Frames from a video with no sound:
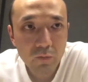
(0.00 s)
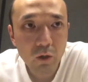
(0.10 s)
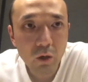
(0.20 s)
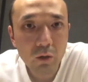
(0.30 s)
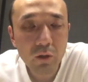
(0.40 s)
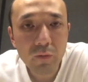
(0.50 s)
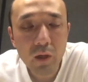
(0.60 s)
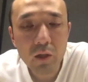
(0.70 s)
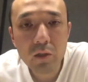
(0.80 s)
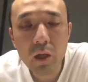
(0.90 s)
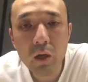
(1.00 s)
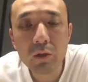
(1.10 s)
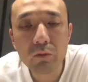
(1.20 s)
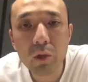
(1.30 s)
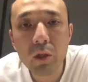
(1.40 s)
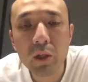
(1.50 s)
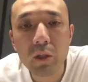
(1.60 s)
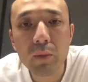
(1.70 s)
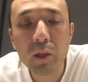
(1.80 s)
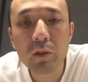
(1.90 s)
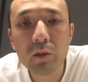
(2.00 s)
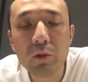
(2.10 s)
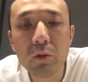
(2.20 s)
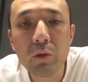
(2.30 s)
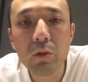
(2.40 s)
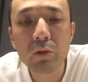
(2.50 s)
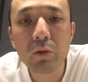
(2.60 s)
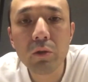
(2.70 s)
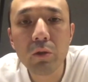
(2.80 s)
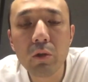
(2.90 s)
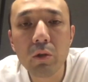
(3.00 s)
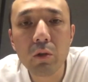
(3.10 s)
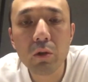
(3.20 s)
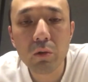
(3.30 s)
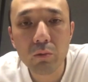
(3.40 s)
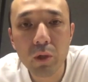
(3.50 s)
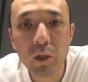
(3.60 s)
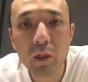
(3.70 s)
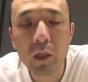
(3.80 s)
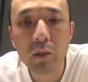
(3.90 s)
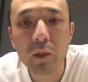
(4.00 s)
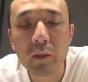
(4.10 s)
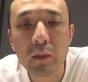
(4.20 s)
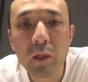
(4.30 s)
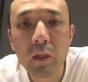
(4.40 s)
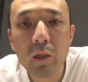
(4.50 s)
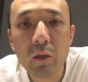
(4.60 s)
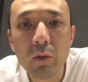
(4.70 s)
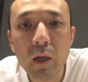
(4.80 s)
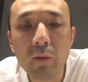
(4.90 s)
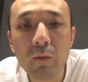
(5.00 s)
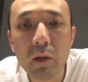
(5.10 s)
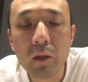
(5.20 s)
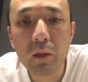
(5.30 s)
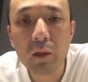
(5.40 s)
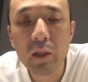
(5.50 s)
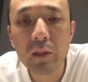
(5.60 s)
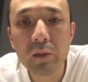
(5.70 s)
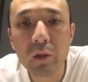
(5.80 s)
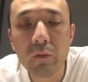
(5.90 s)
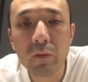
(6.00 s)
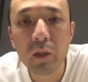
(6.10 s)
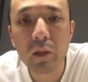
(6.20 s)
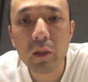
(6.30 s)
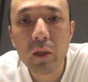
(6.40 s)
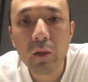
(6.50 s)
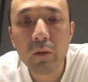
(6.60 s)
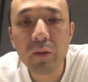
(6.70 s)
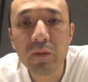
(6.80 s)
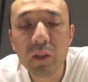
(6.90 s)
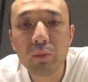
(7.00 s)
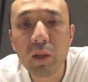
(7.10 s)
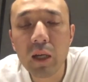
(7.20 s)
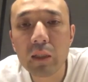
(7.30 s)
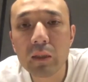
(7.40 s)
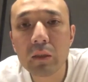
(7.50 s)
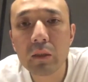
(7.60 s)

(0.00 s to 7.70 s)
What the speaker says: all the function now it's working, but it's still working on it. We have a list of 50 plus